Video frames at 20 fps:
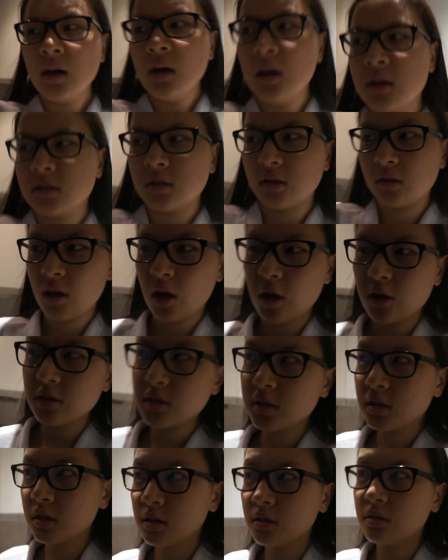So those
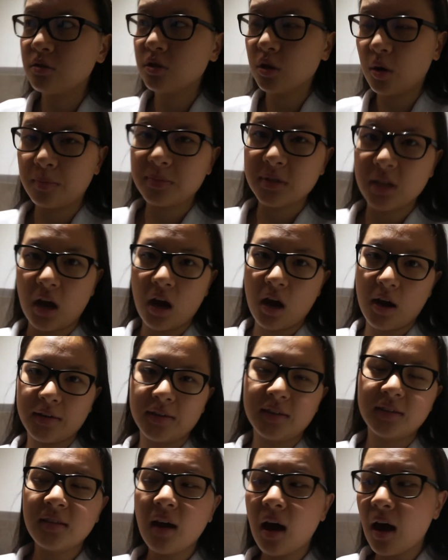two jobs are
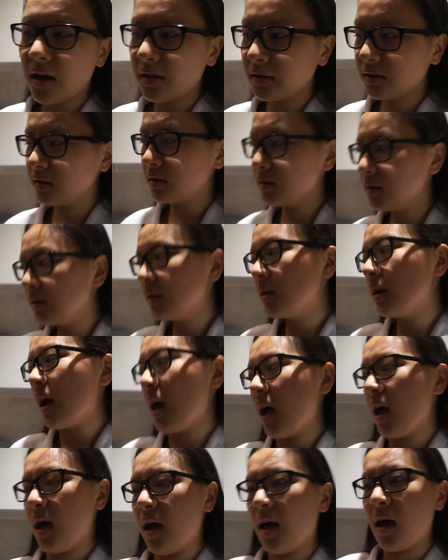done.
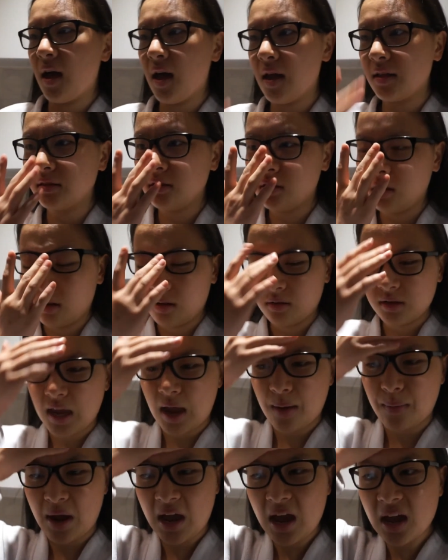And yeah,
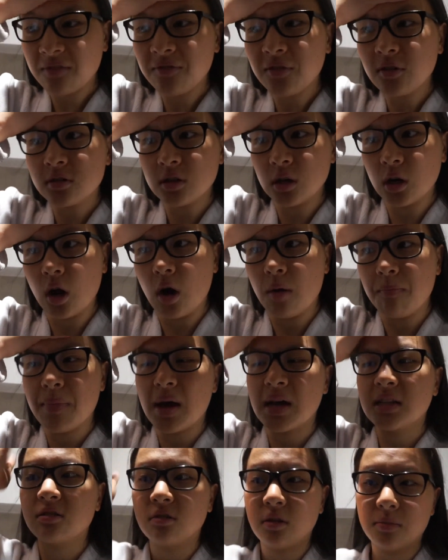my head feels a lot
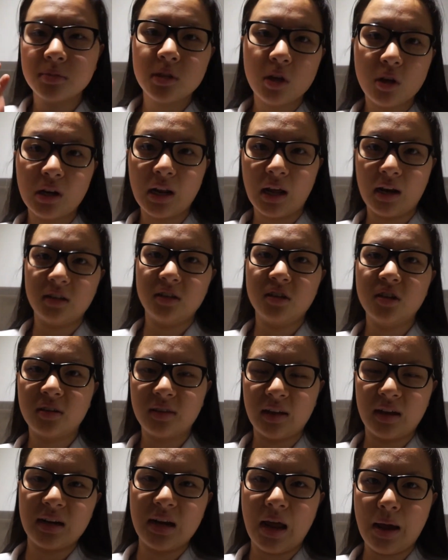better. I'm so glad I took
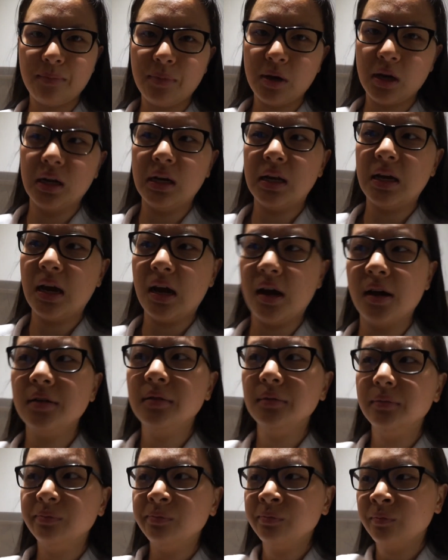that nap earlier.
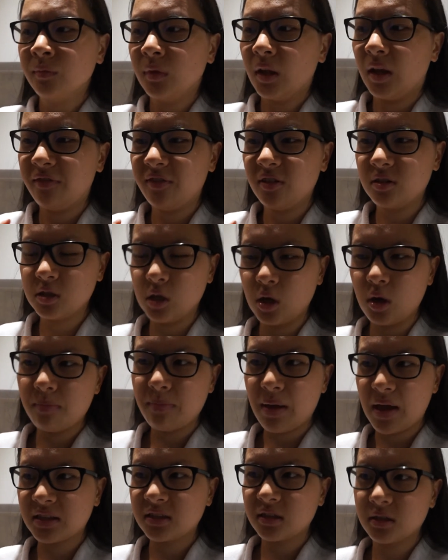It feels a lot
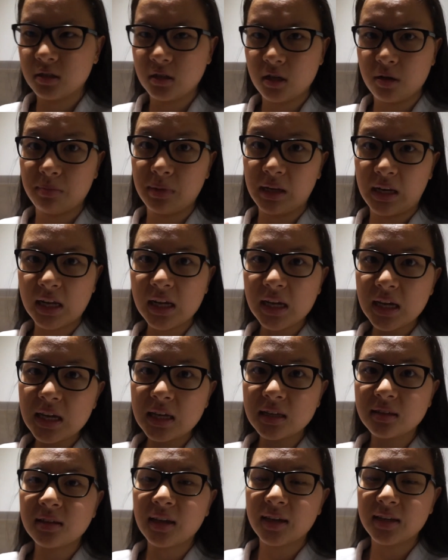better, so I'm gonna
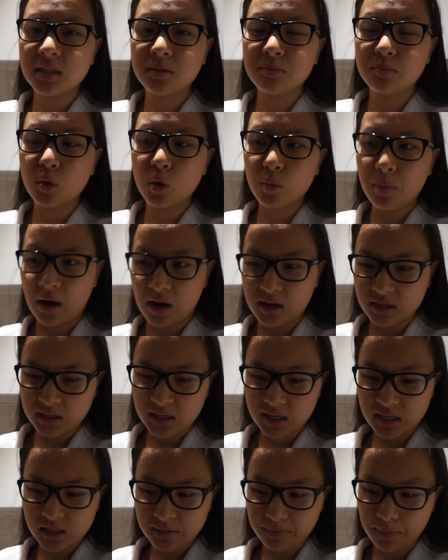eat, take some more
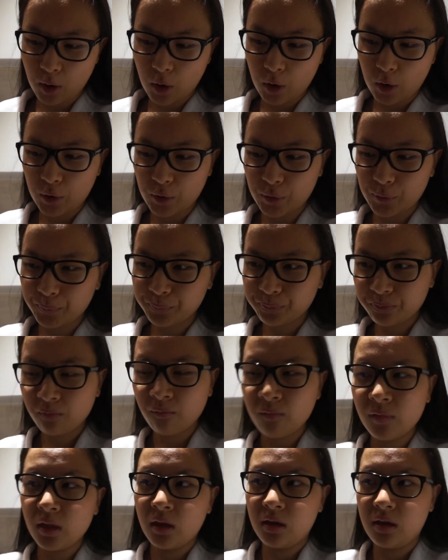paracetamol,
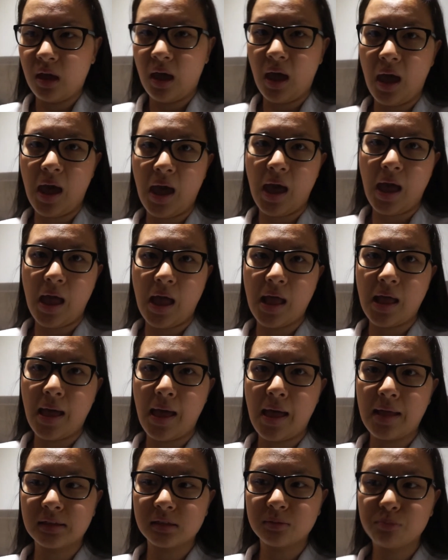
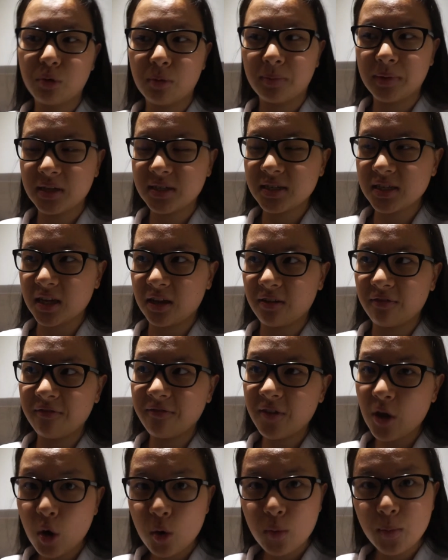and probably stick a
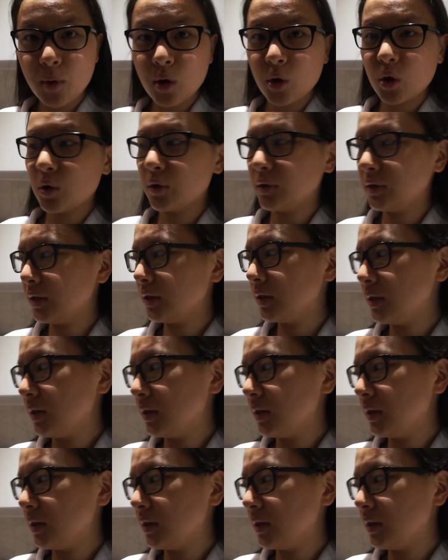film on.